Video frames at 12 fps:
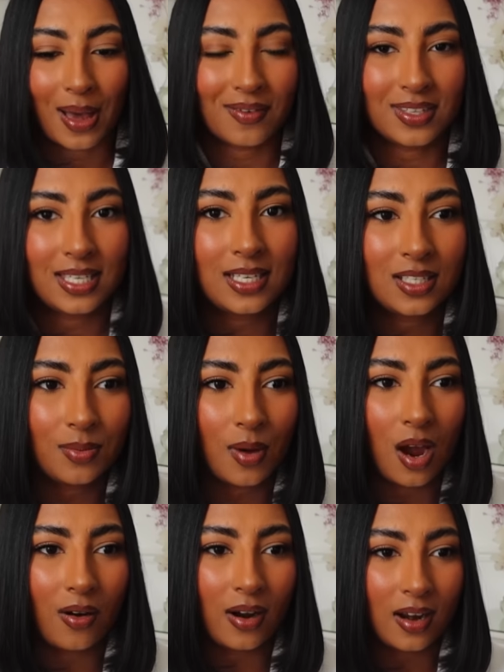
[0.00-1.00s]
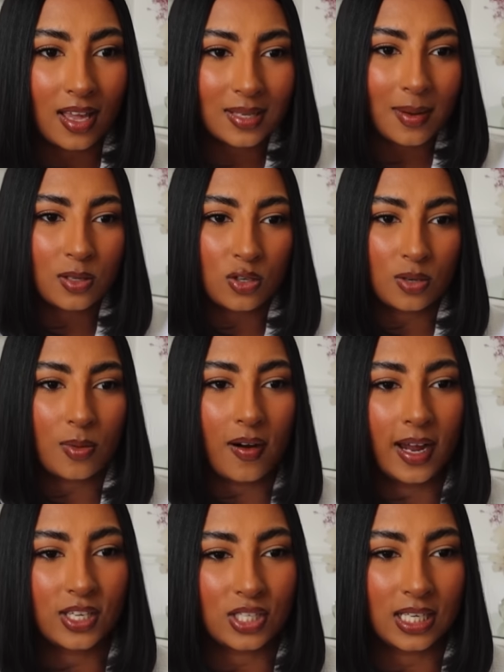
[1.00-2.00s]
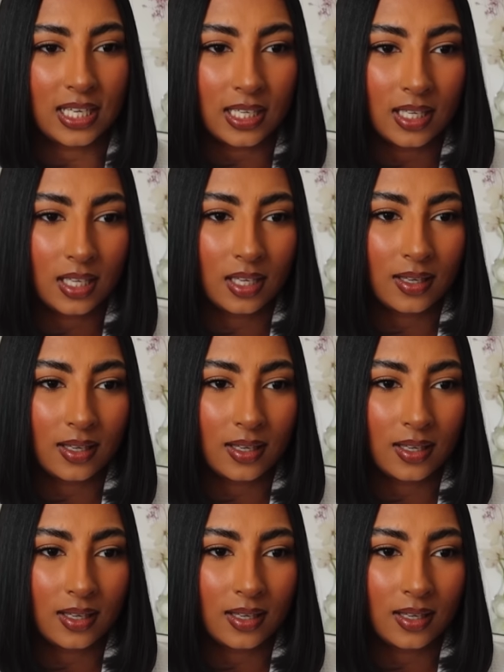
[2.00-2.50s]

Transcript: I haven't seen Tamara. Last time I saw Tamara actually